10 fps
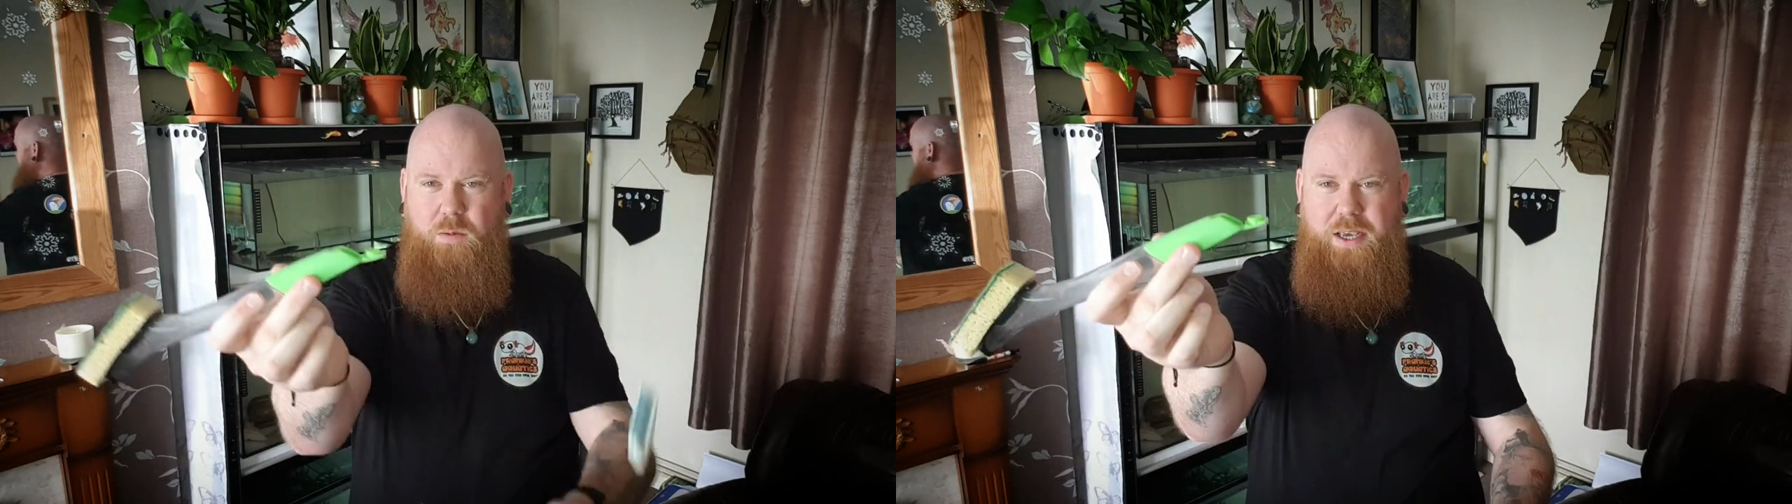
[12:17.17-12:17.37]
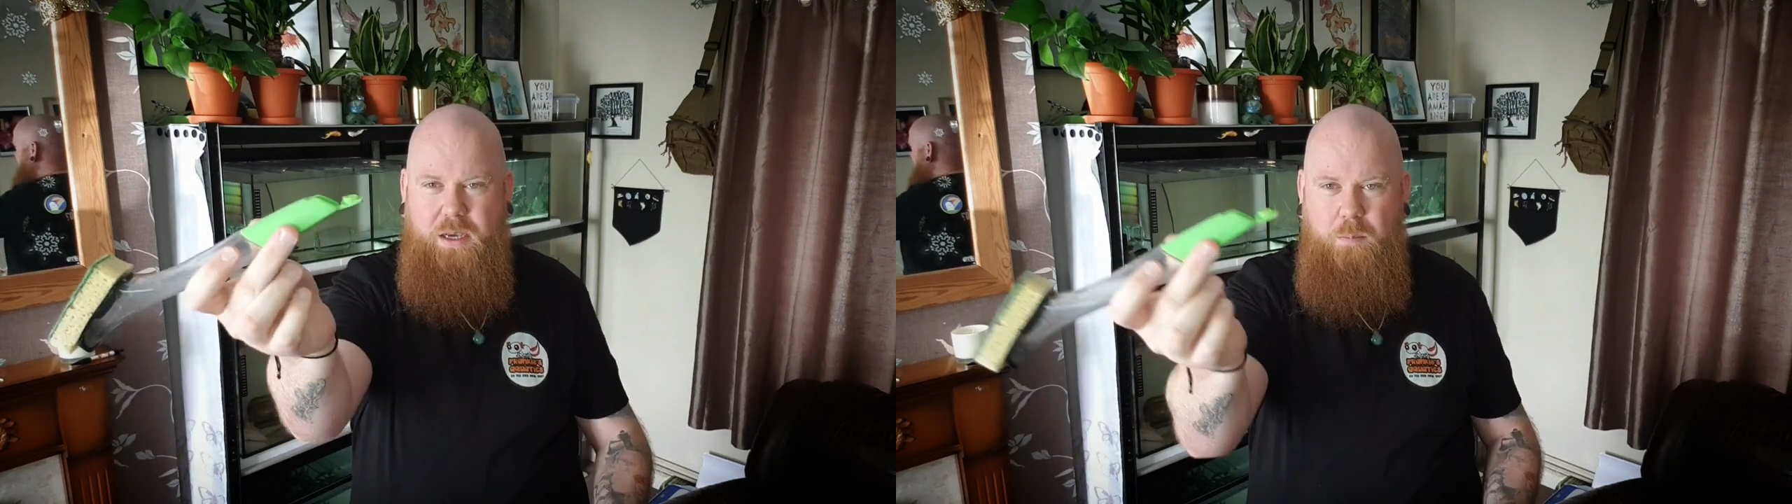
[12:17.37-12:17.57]

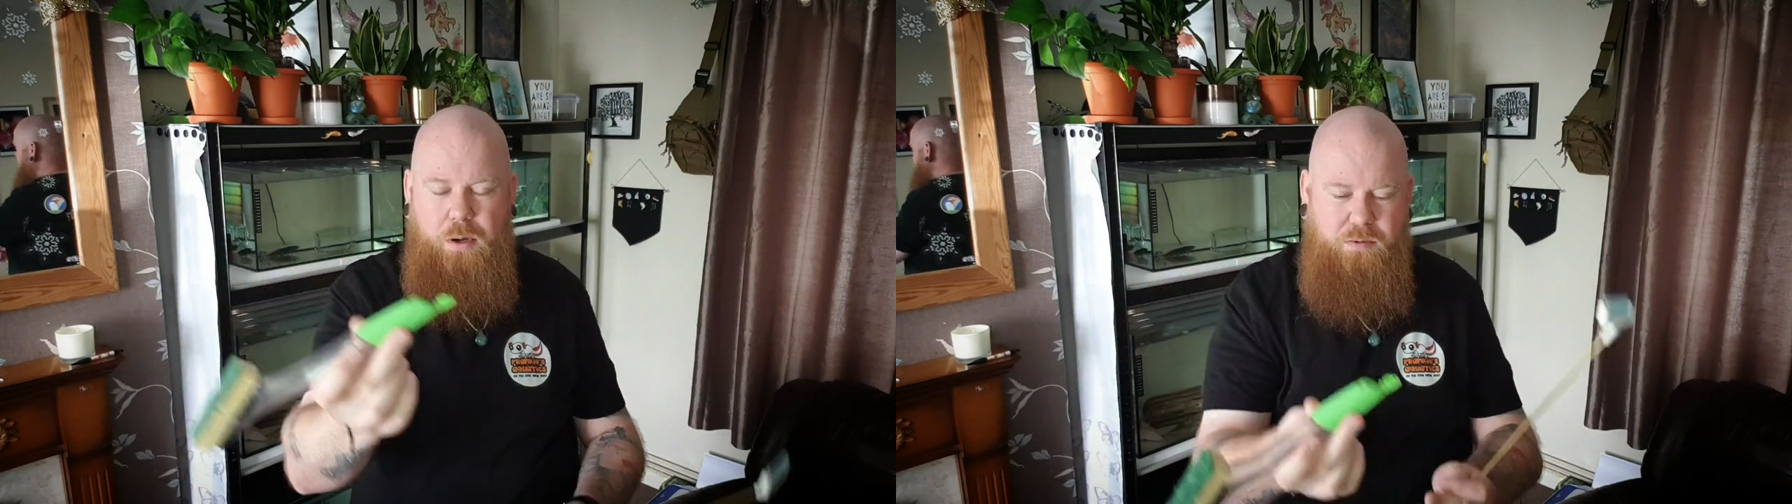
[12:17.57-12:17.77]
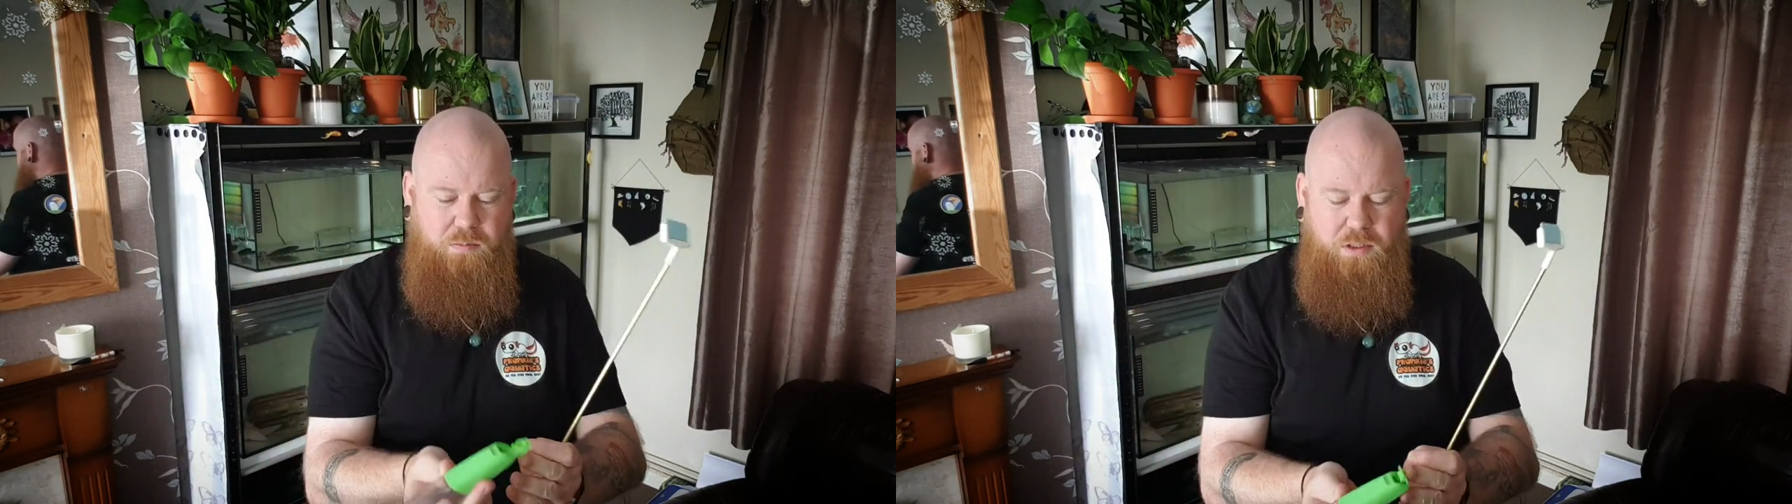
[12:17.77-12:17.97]
where you can
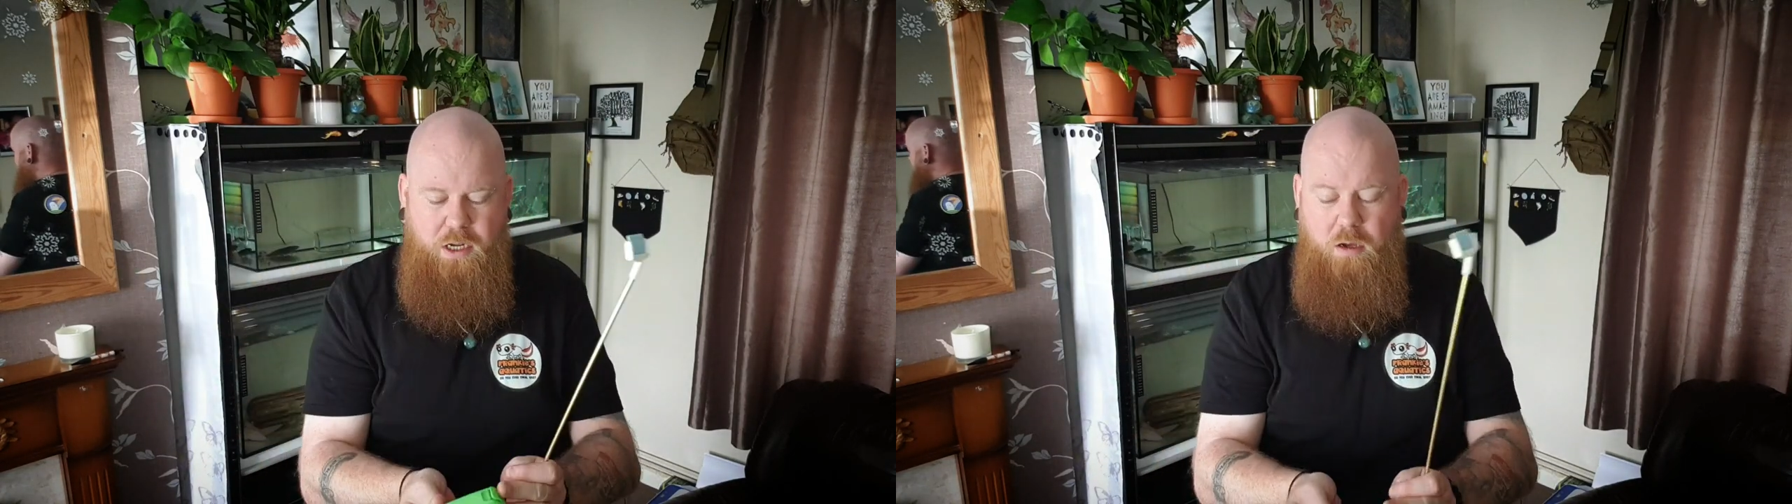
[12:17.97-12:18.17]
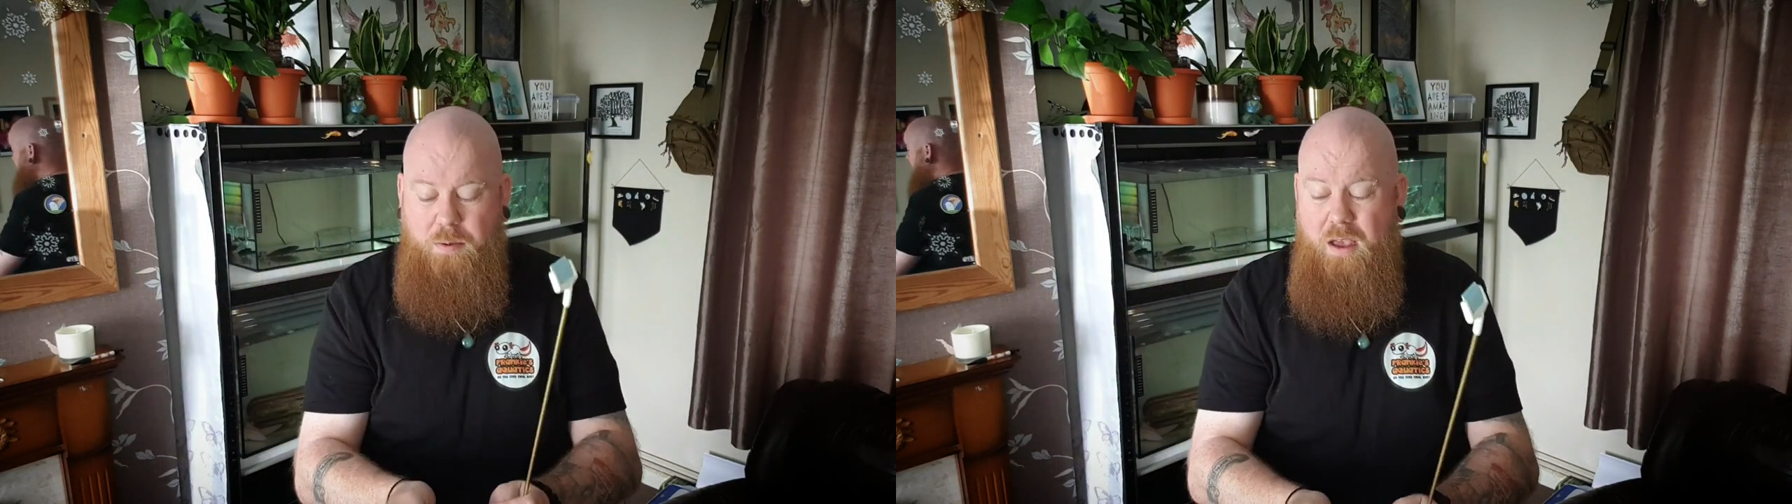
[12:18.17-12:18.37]
pop some
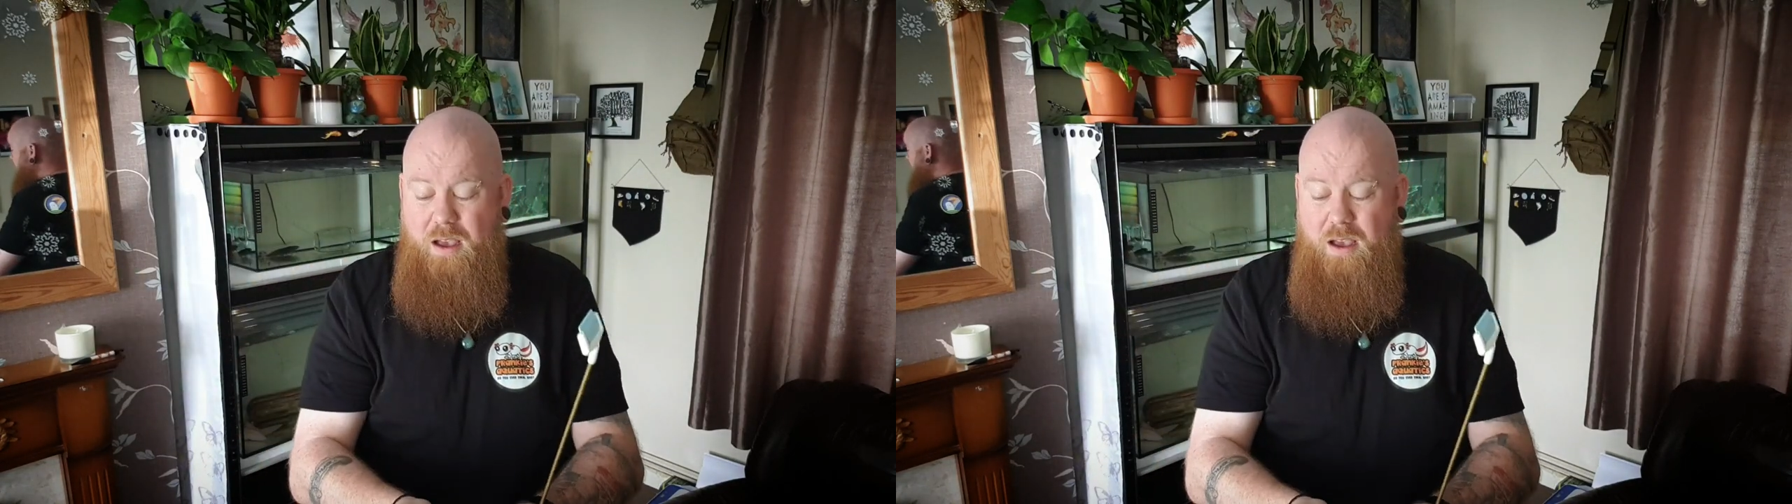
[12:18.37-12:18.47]
soap.